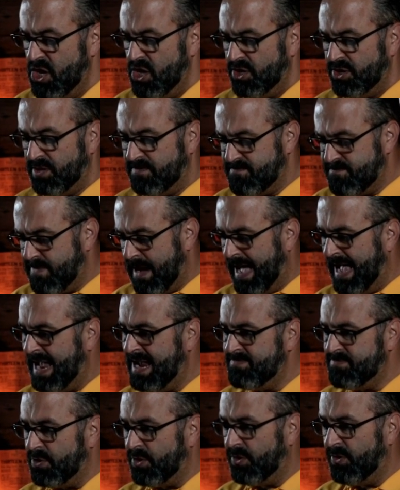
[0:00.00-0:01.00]
the
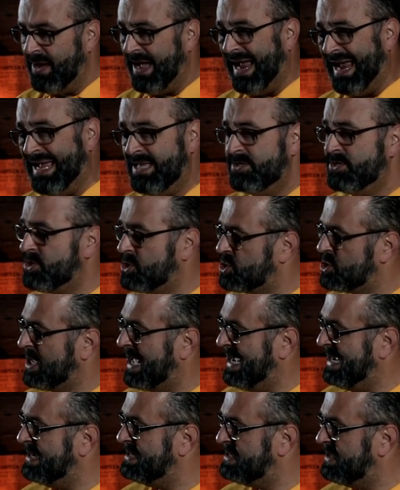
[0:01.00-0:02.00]
Bible and
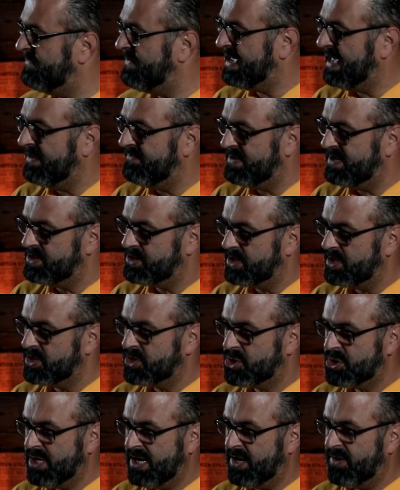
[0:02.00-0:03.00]
scientific evidence
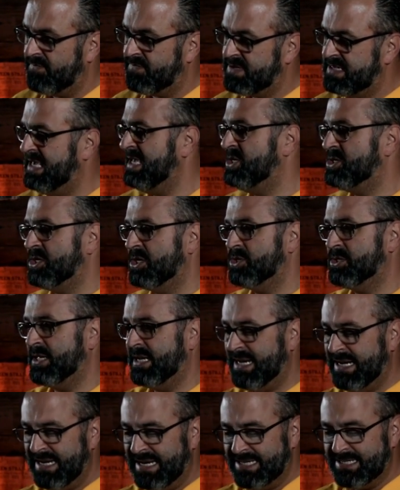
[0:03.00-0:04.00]
itself teach us that
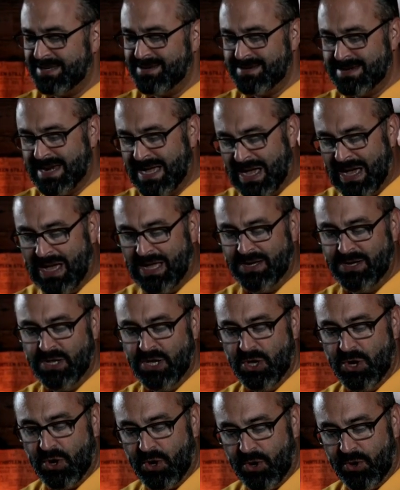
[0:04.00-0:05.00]
it is not
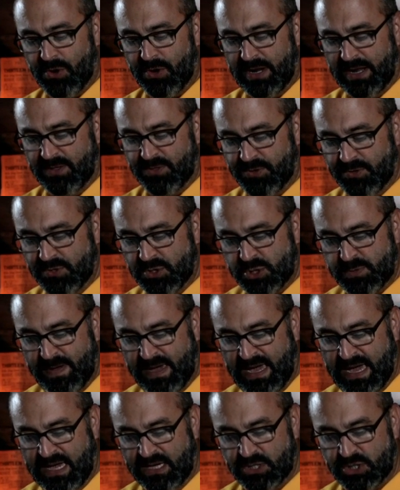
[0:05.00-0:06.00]
hurling through
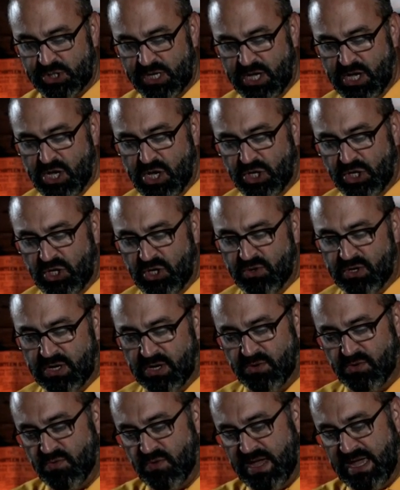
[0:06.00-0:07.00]
space. You
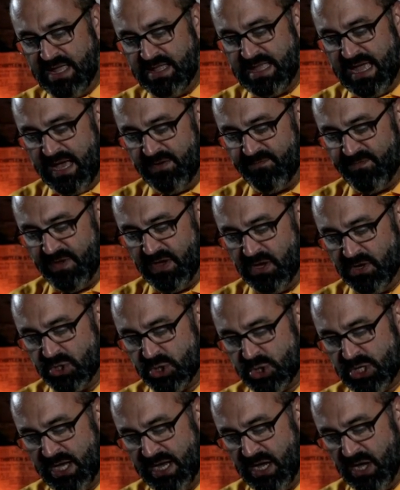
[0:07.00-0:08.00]
can read that for
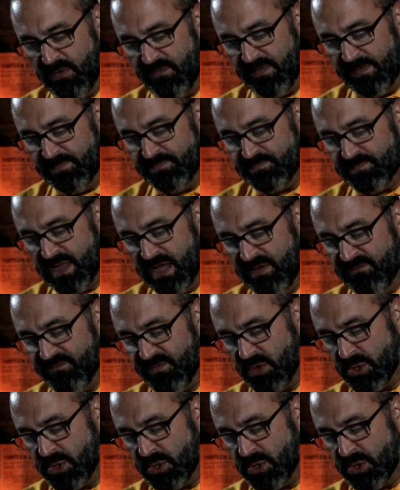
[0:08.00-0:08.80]
yourself in 1